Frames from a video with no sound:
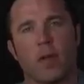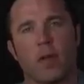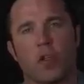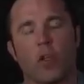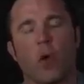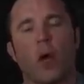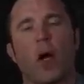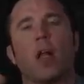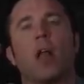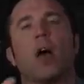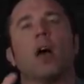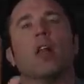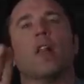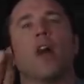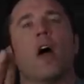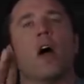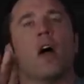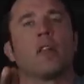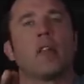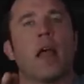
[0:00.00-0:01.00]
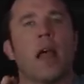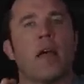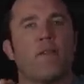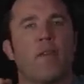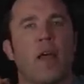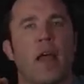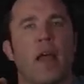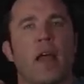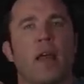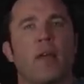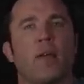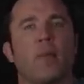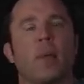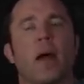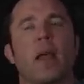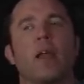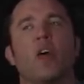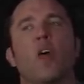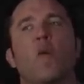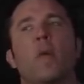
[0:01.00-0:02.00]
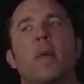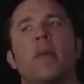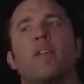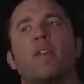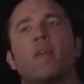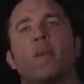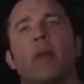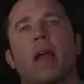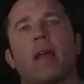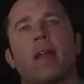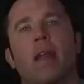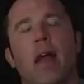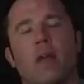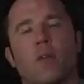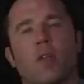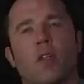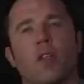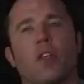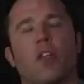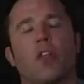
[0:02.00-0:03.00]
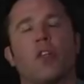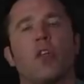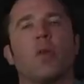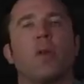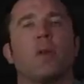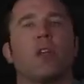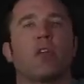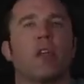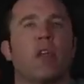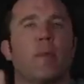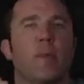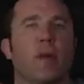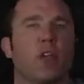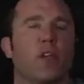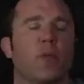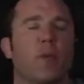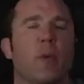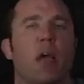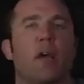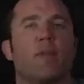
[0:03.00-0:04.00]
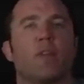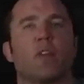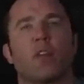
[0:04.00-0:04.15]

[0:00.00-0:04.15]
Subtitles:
So along that vein, by no means am I announcing to you it's going to be Chimaev,